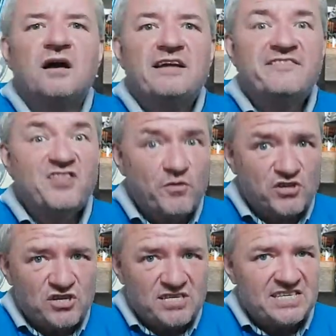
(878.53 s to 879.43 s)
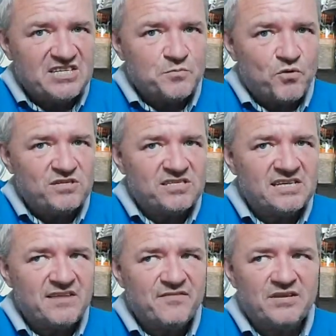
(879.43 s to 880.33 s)
Even though it's only
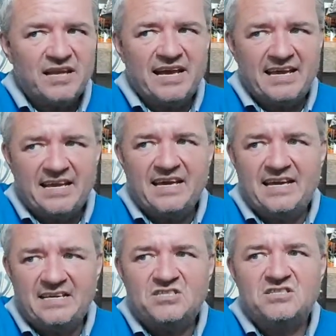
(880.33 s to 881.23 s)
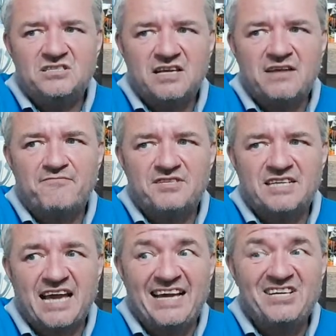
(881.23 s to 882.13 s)
6.7, it
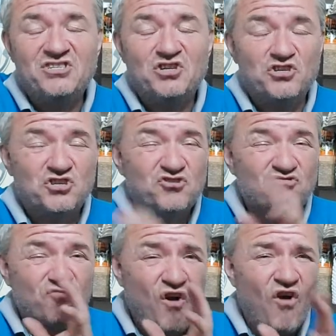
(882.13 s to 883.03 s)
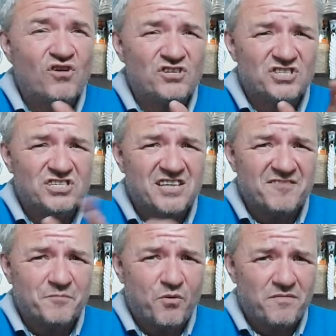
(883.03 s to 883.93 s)
tastes as strong as the
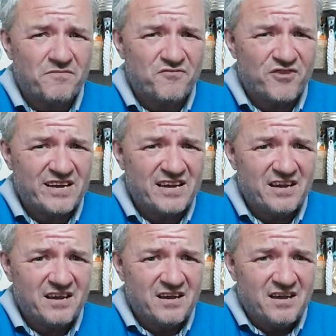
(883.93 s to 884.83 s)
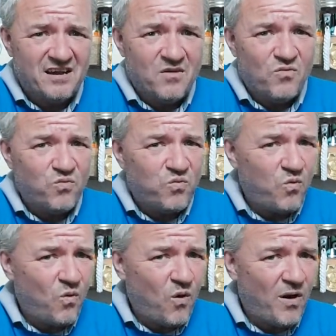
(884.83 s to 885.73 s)
7.3.
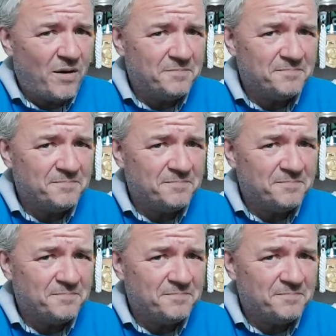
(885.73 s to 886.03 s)
Oh.